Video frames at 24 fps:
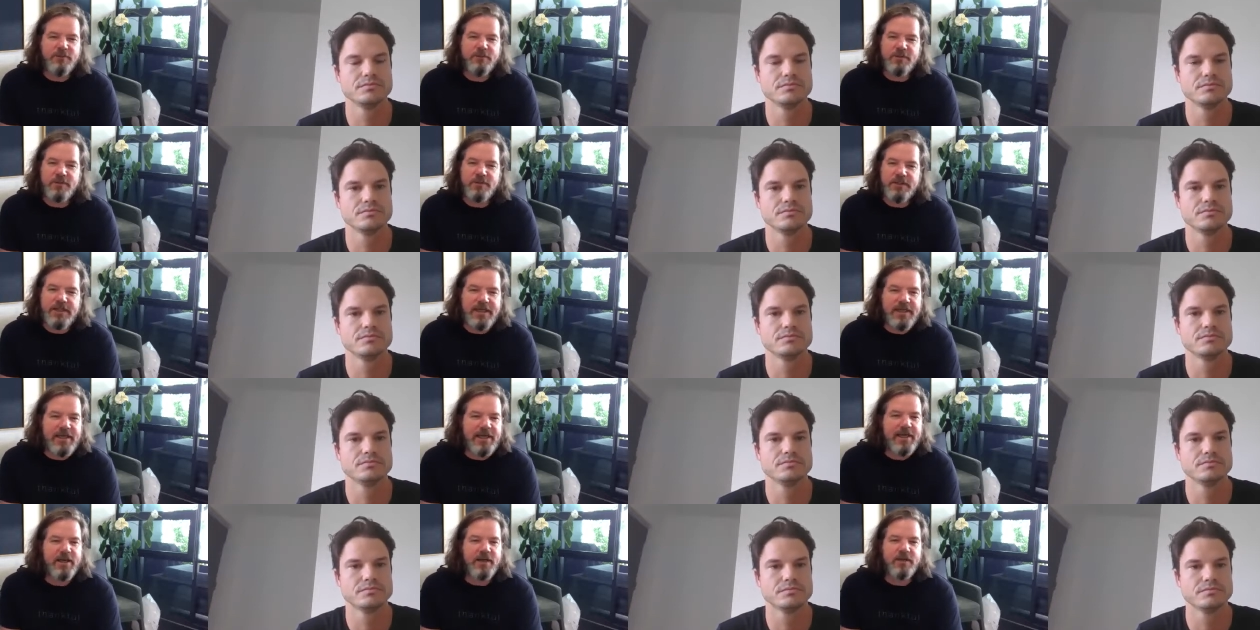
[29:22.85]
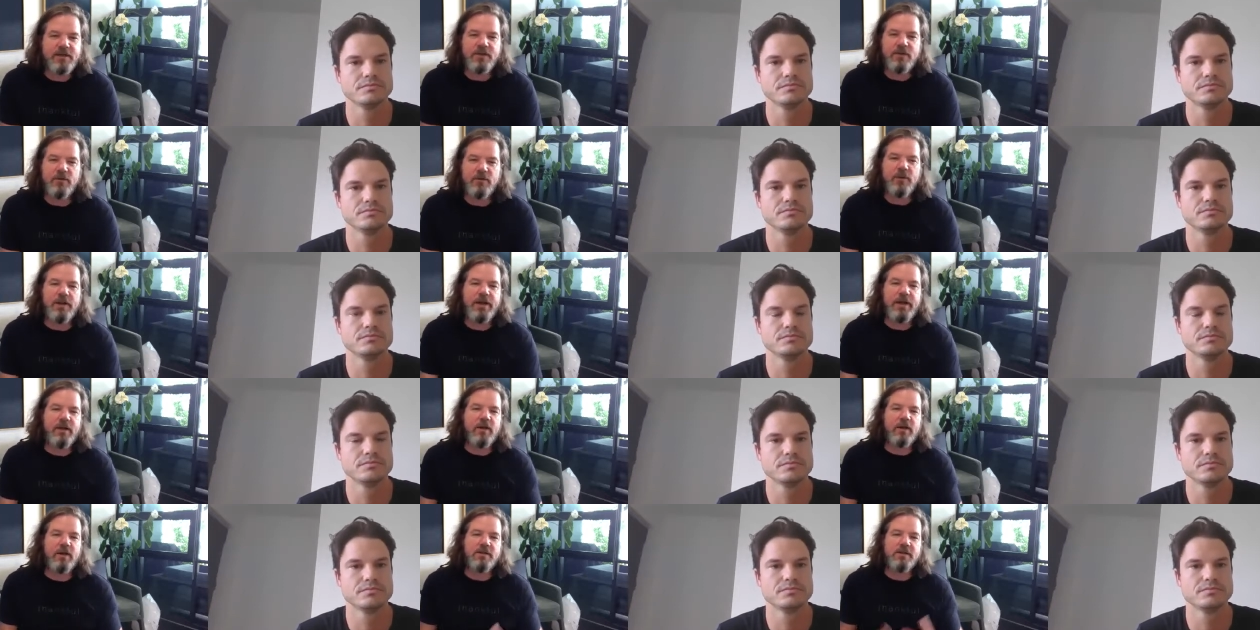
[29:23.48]
Speaker 1: TEDx and all that
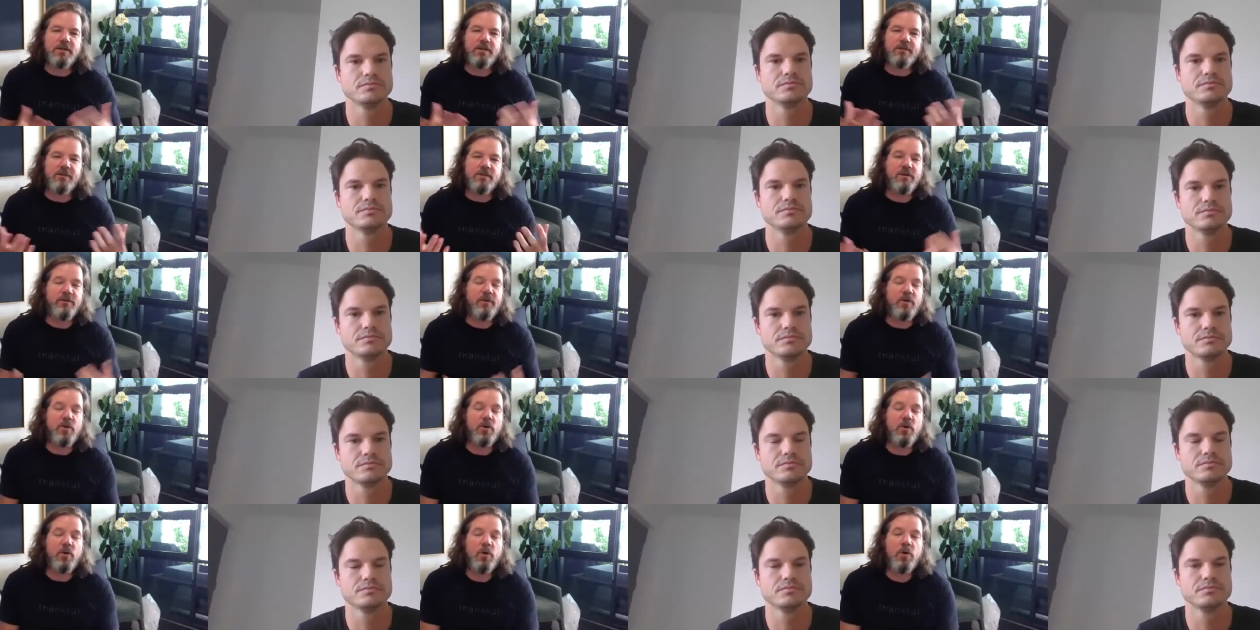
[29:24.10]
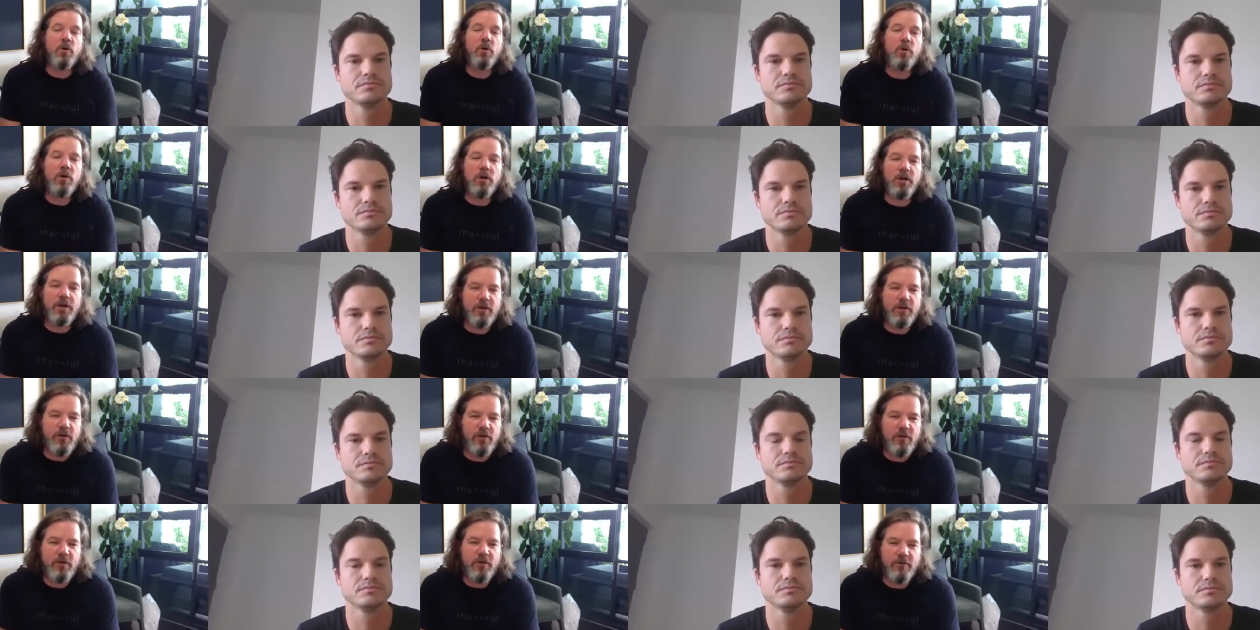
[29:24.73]
kind of stuff. So if you Google it,
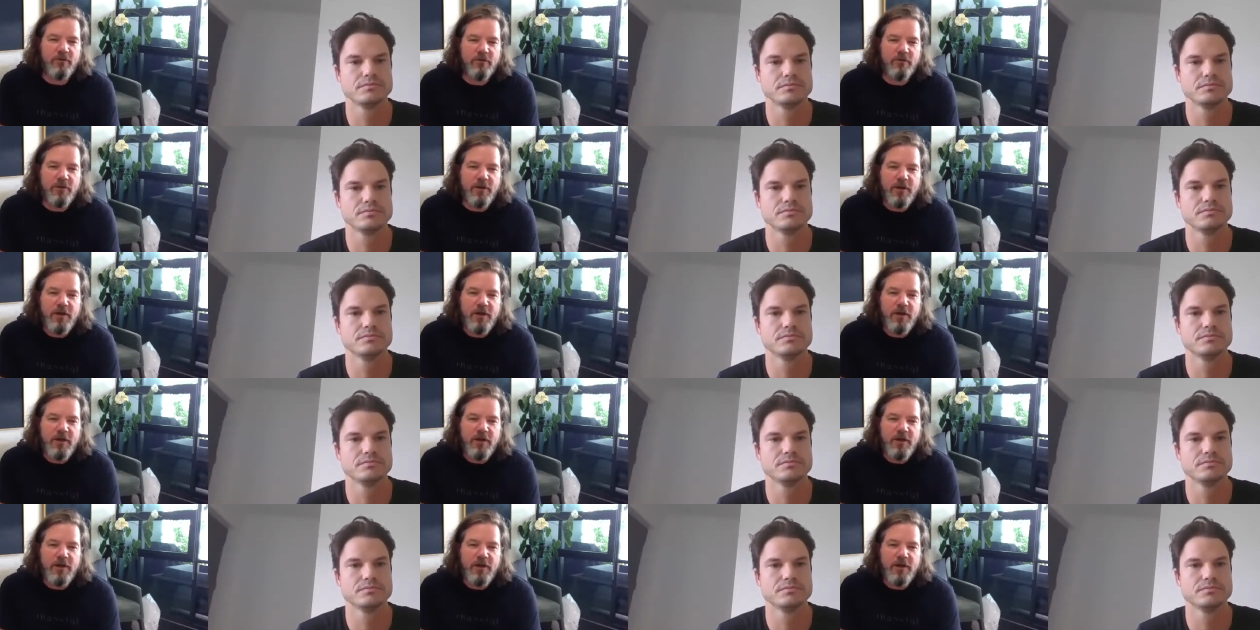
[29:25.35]
you can.